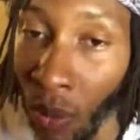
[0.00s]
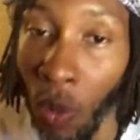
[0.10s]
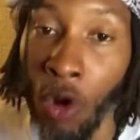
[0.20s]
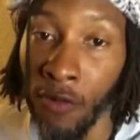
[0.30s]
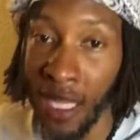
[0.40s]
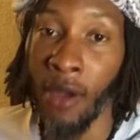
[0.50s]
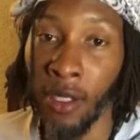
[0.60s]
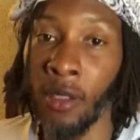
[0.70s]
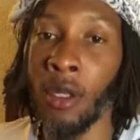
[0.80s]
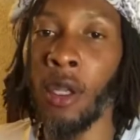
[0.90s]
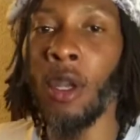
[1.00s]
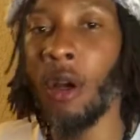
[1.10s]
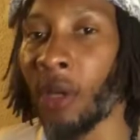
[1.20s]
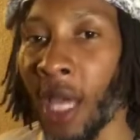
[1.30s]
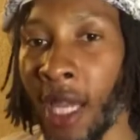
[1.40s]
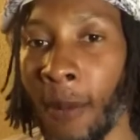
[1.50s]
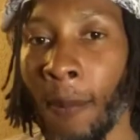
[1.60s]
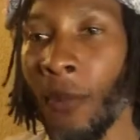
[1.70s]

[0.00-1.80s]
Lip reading: wolves out here, okay?